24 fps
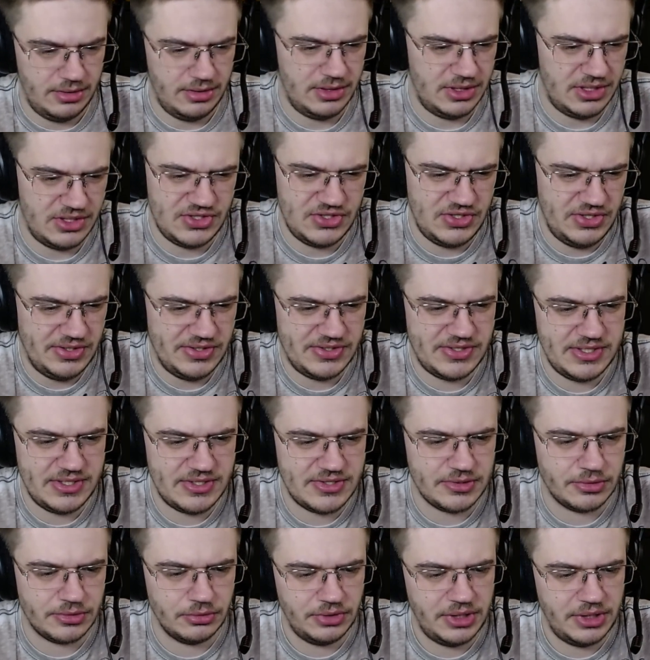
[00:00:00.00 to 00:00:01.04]
Since it's
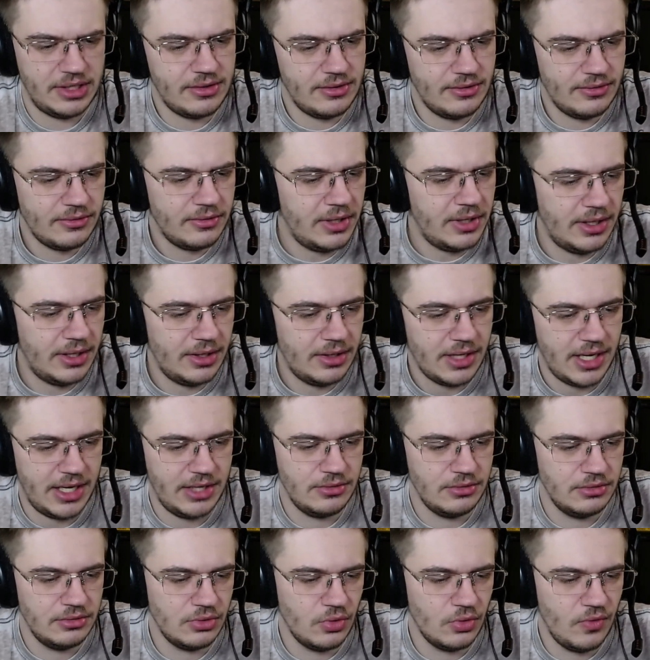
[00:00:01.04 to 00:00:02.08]
a written thing, I
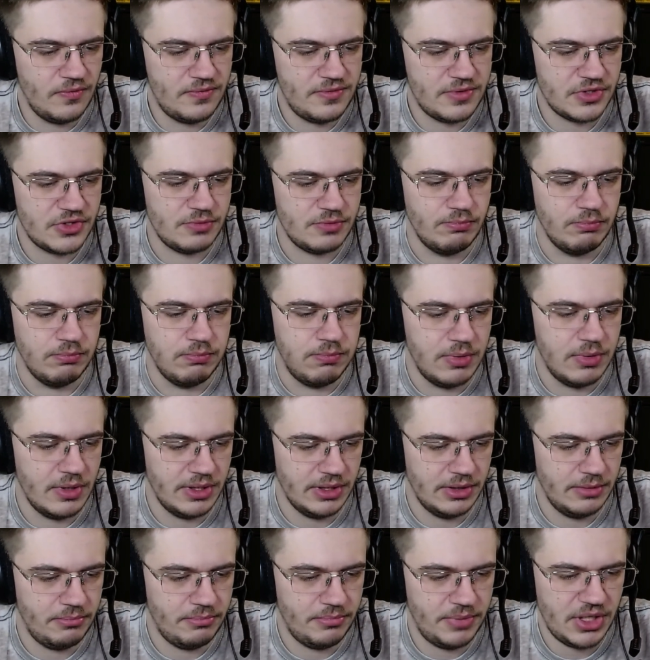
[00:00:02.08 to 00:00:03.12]
don't know if there's
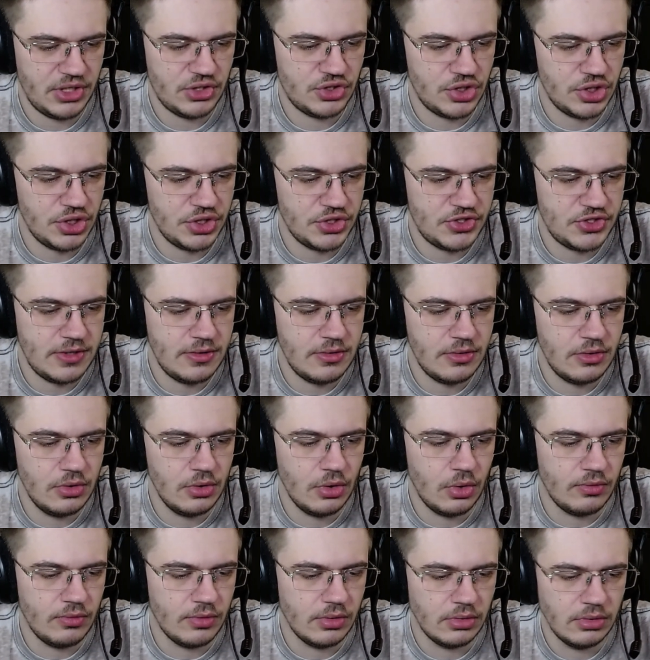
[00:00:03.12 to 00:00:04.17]
pictures in the
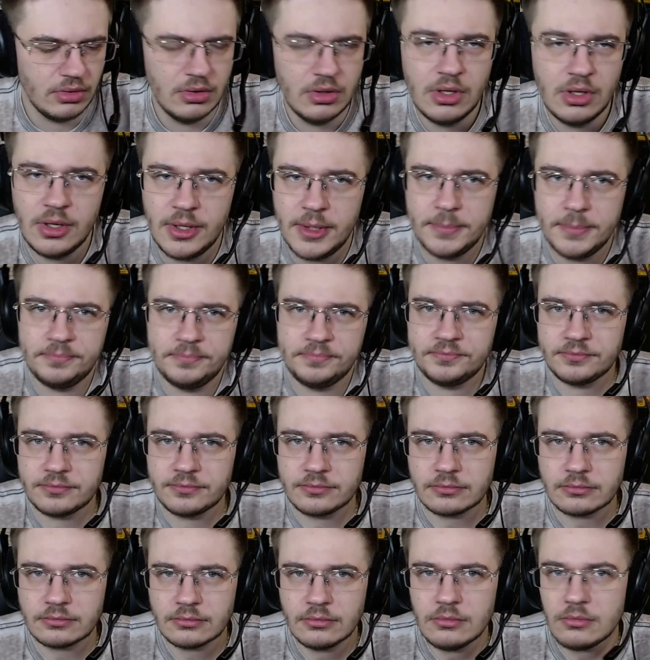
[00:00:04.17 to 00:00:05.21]
novel
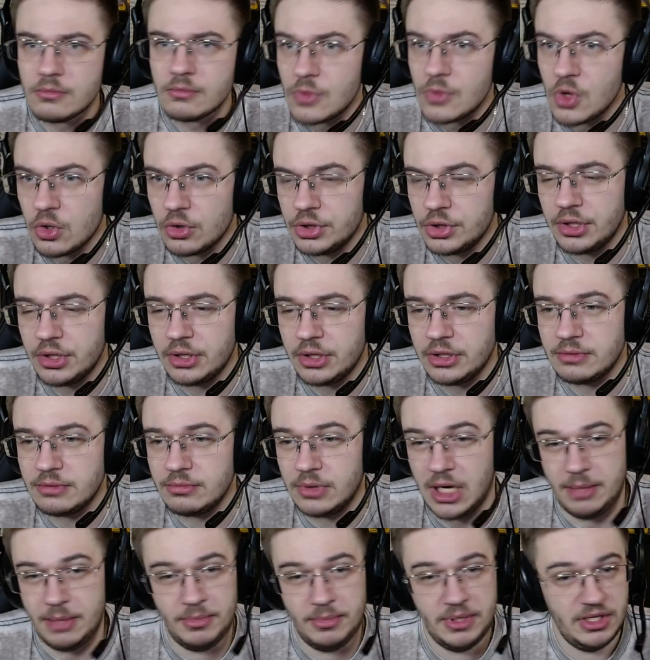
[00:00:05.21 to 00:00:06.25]
or not.
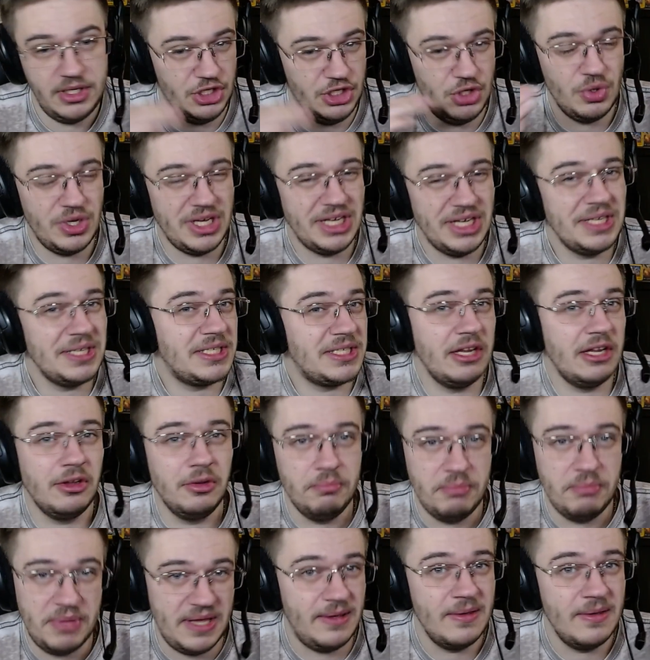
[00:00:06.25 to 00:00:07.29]
You can tell
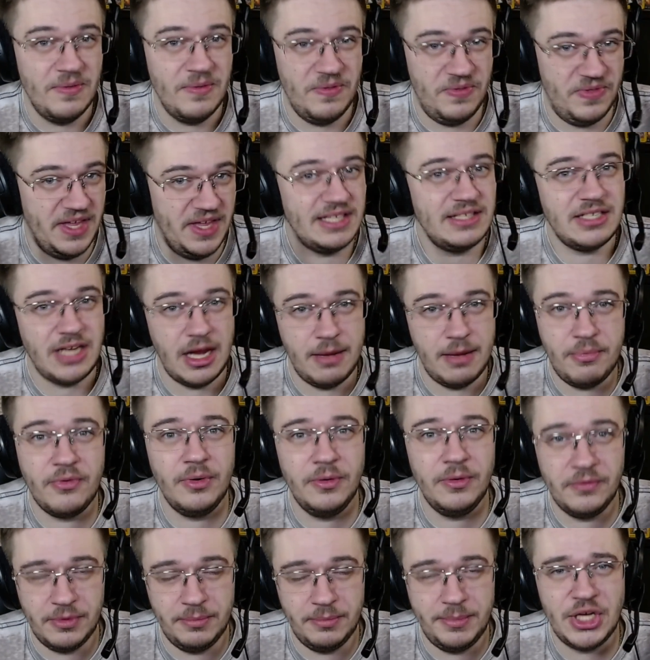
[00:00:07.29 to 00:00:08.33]
me that type of
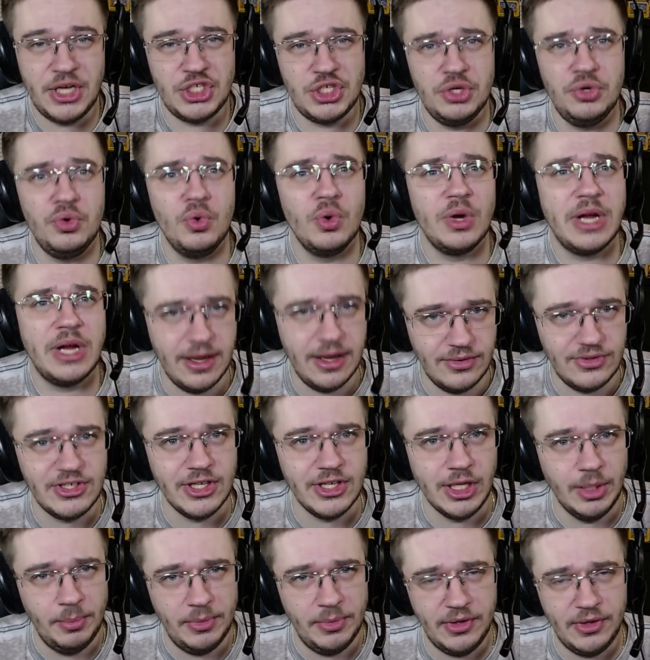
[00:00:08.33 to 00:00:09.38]
information. You can
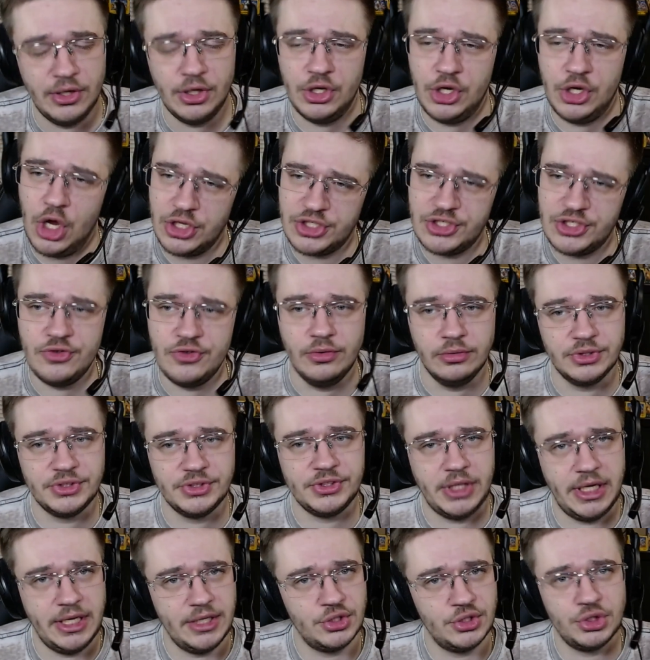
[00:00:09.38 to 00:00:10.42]
tell me that yes, there's
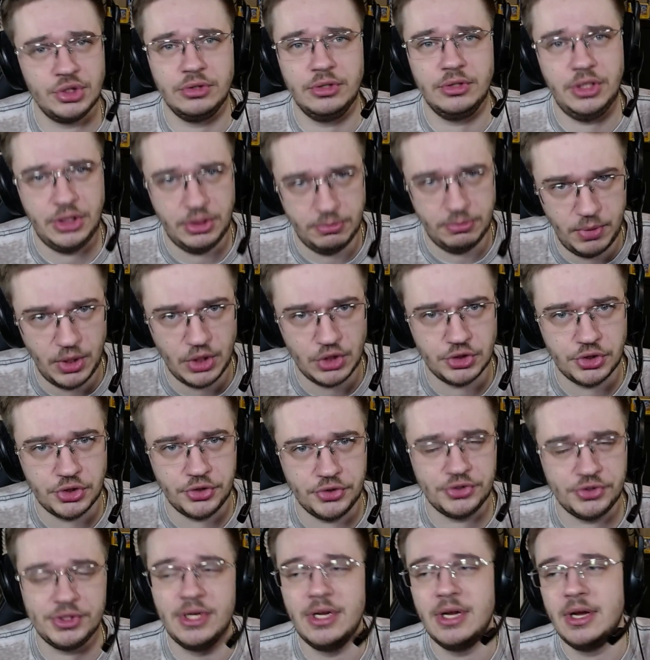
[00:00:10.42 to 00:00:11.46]
actually
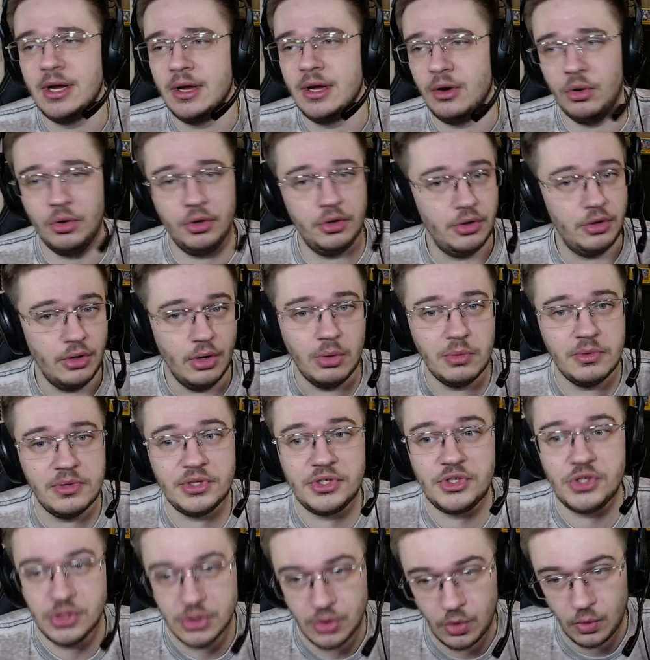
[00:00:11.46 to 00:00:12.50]
pictures, or no, there
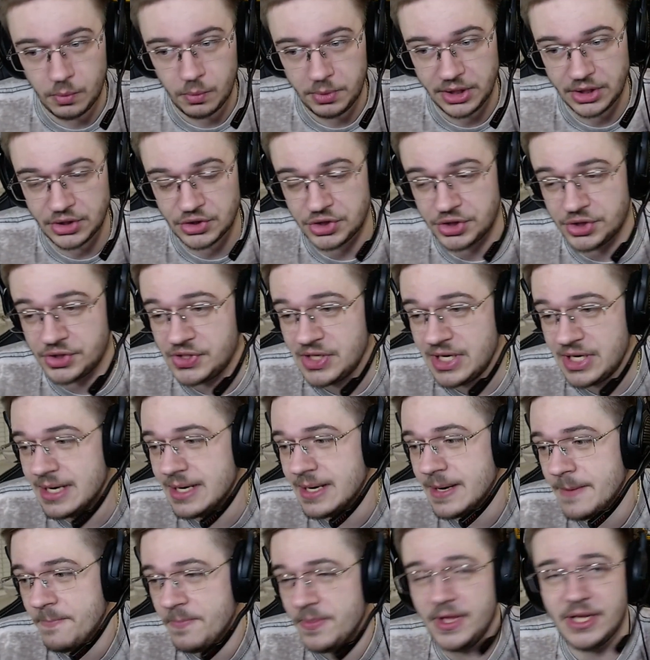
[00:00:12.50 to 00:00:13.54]
is no pictures.
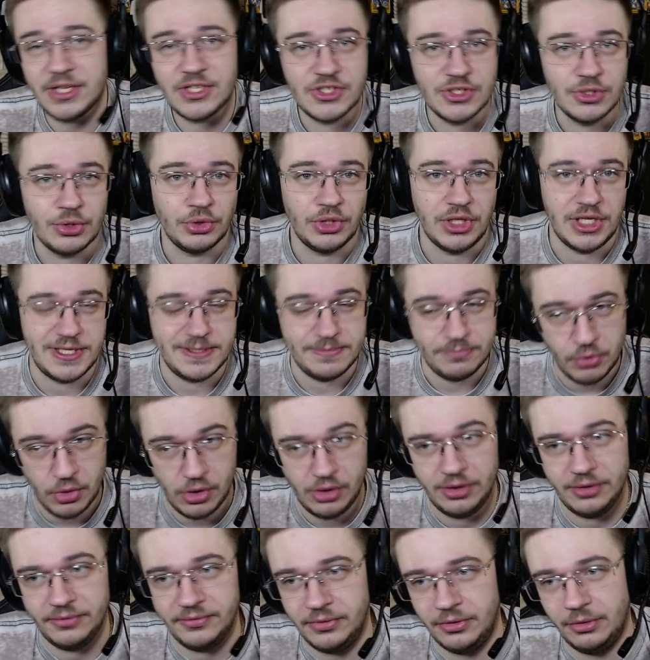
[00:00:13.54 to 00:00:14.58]
That's not a
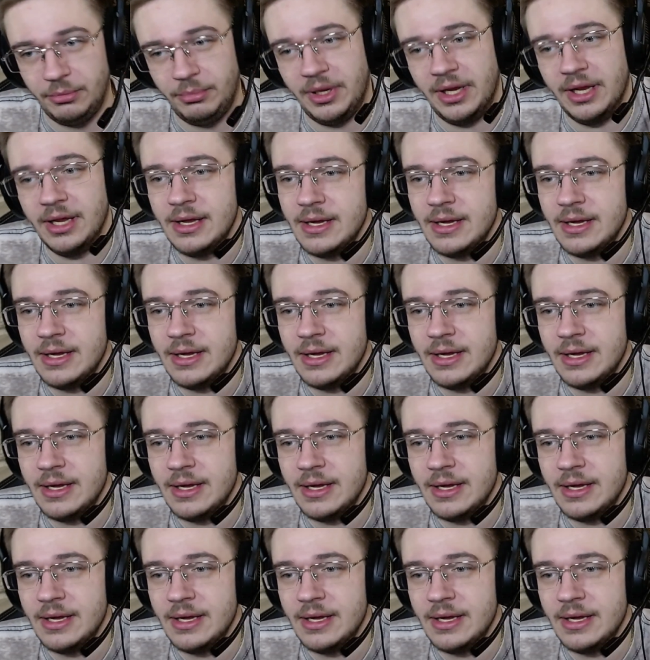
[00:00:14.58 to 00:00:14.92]
spoiler for me.